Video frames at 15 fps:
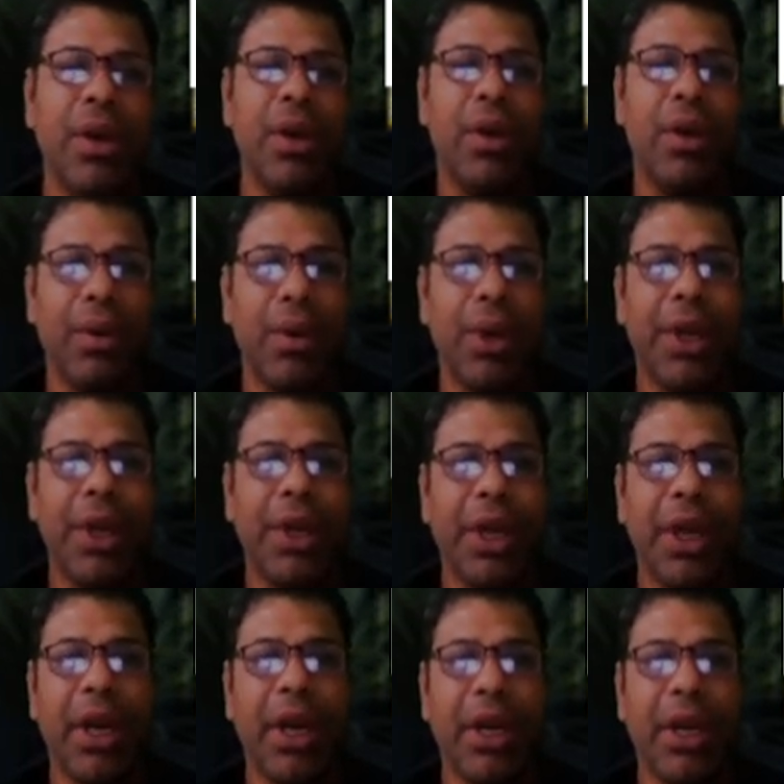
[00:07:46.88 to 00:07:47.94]
Okay,
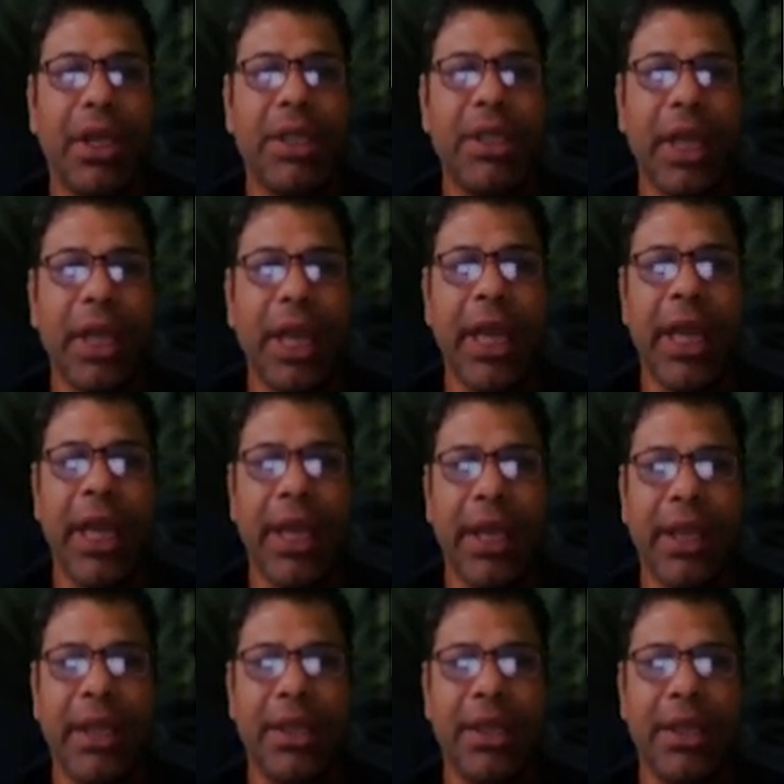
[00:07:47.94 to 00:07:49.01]
dear learners, he,
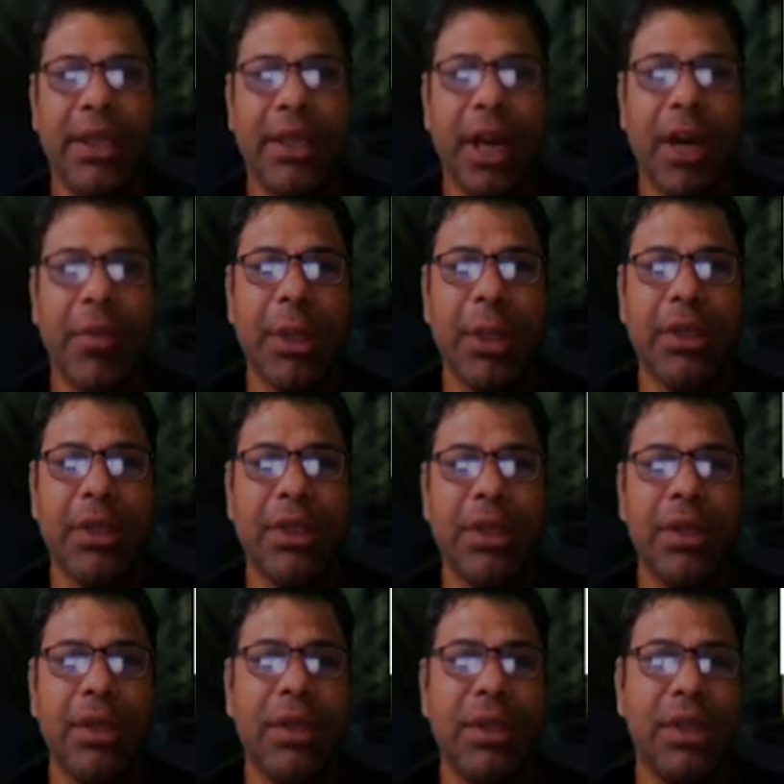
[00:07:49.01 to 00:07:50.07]
this is third
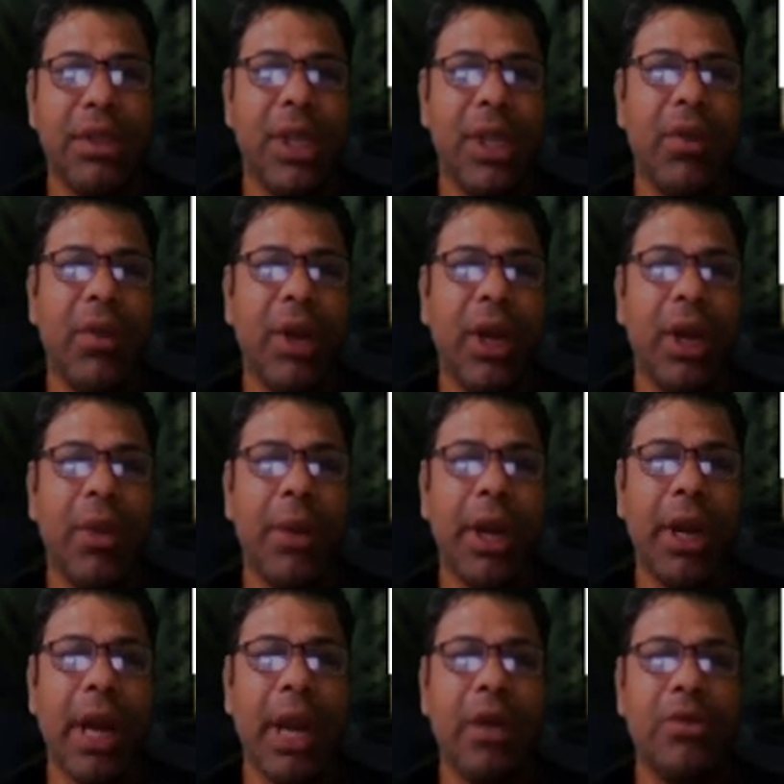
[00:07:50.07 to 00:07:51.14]
person singular number,
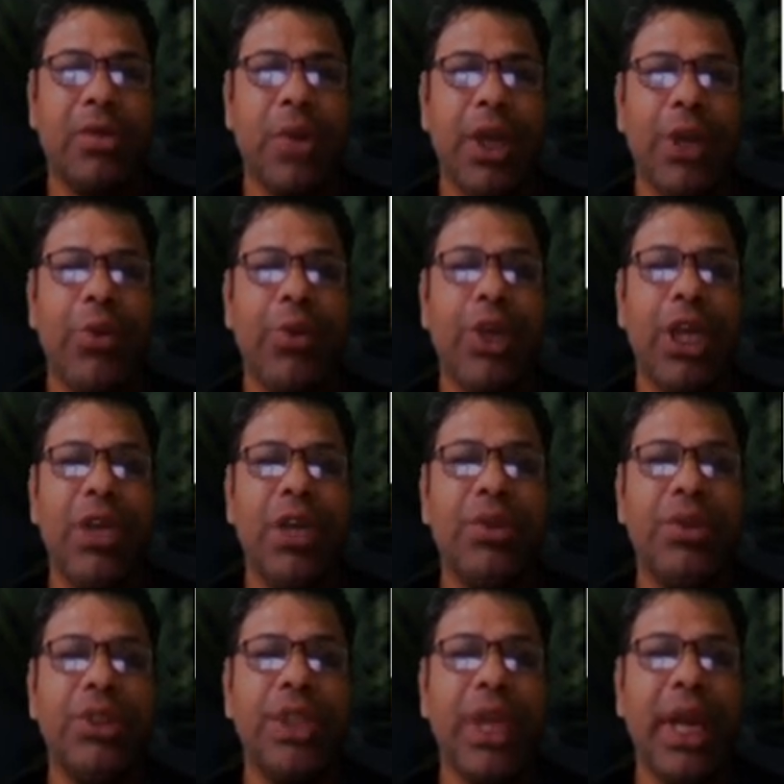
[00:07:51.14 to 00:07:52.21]
that's why we
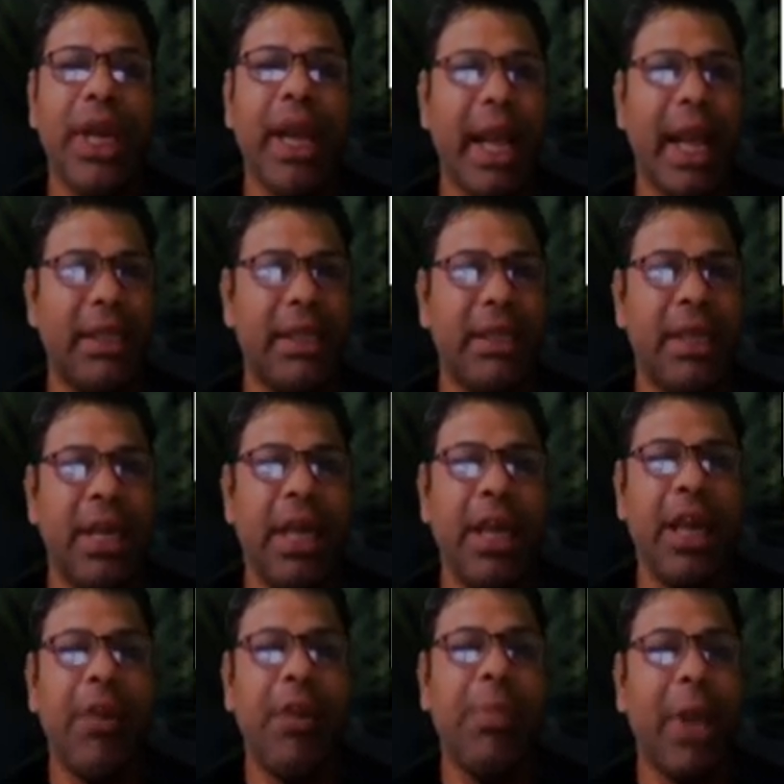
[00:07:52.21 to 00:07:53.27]
use here s.
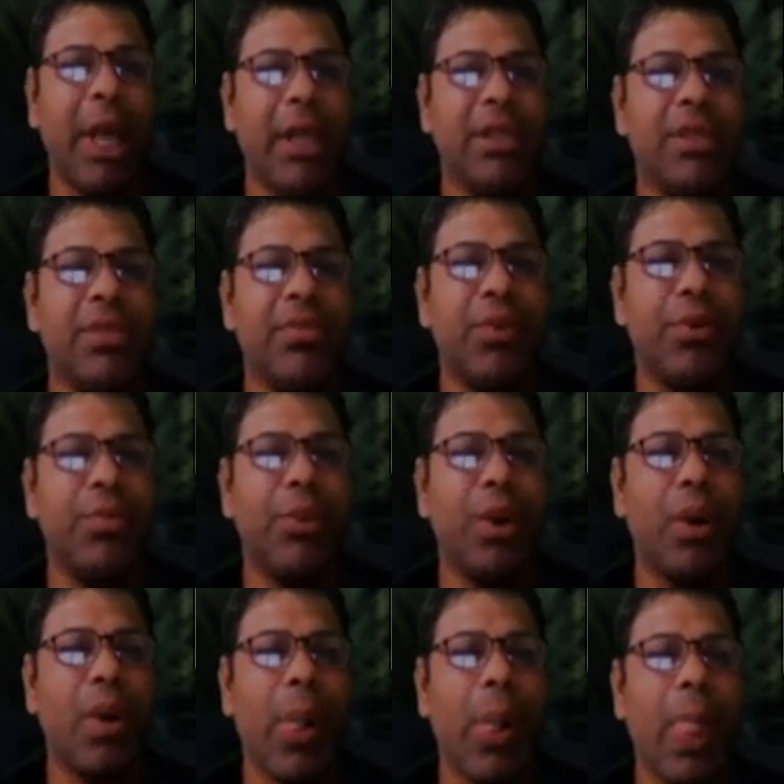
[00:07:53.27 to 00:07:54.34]
He plays
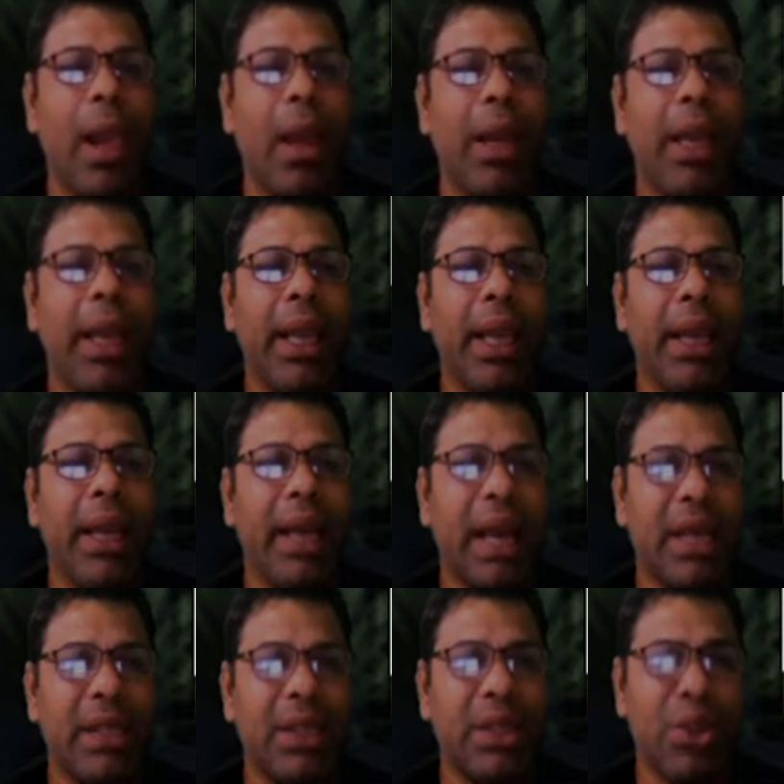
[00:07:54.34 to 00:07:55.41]
football. He
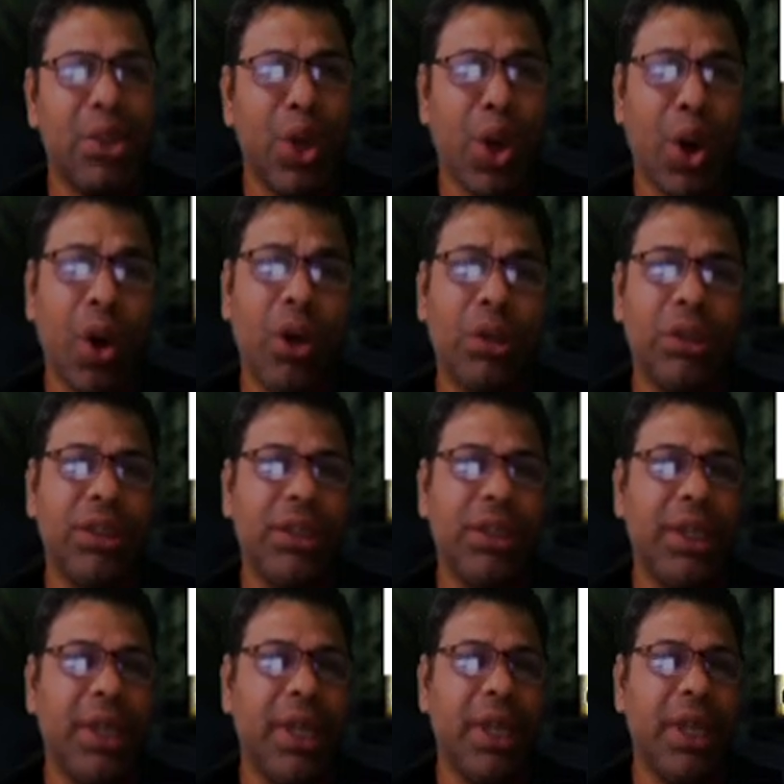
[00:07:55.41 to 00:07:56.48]
does not
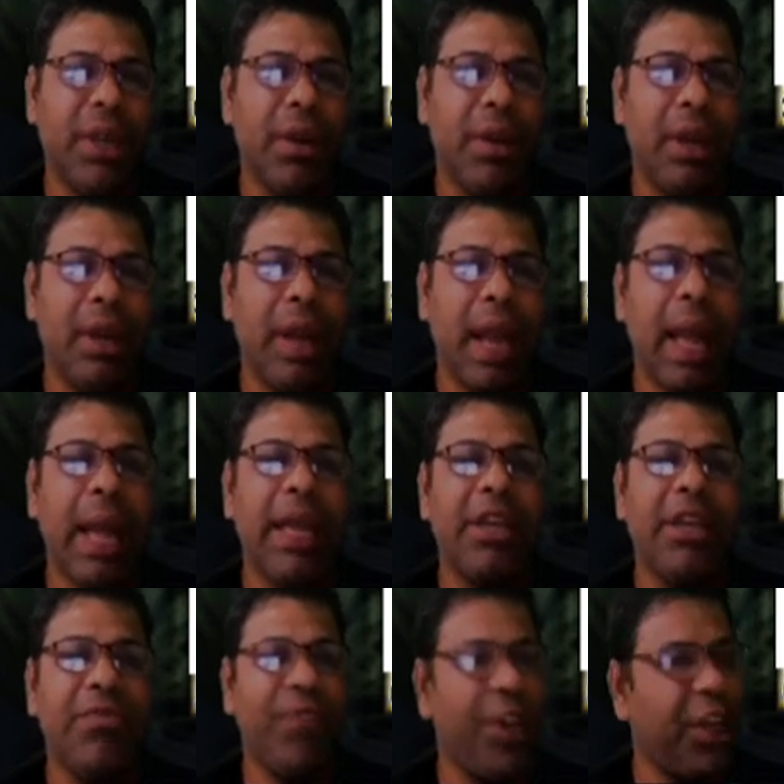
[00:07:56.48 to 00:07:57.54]

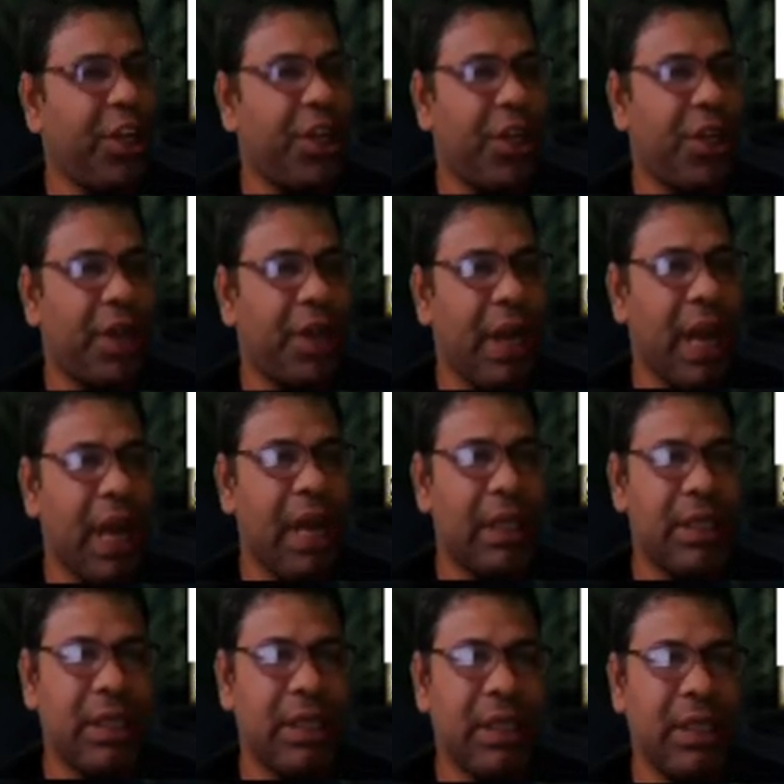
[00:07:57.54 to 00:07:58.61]
like fish.
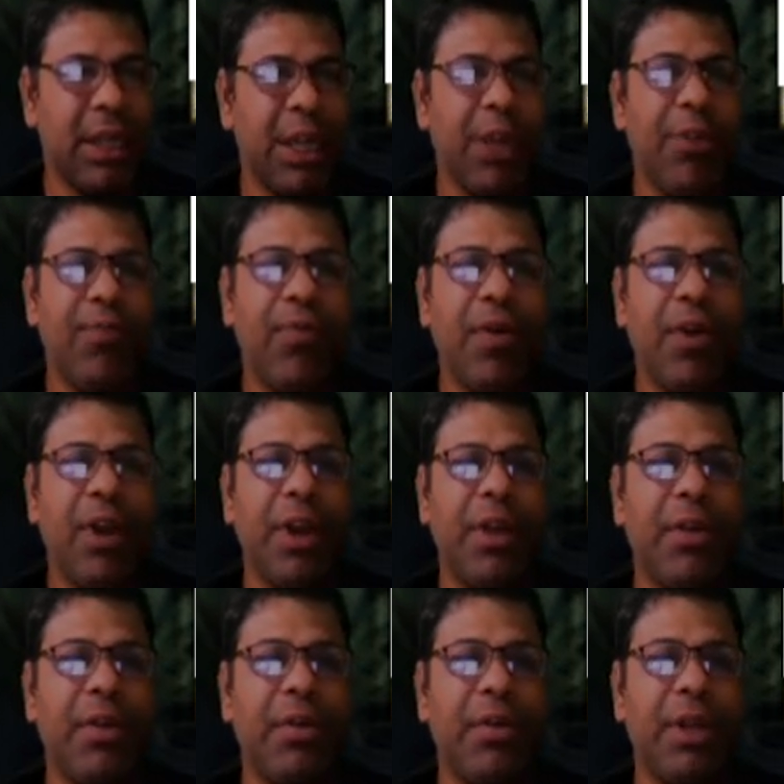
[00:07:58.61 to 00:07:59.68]
Does. If
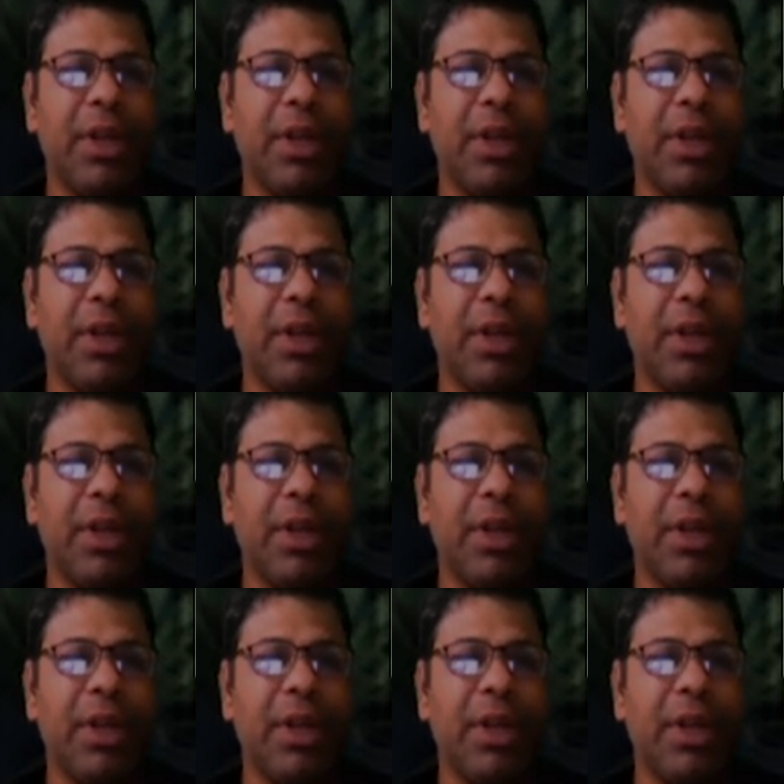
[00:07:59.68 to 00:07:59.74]
the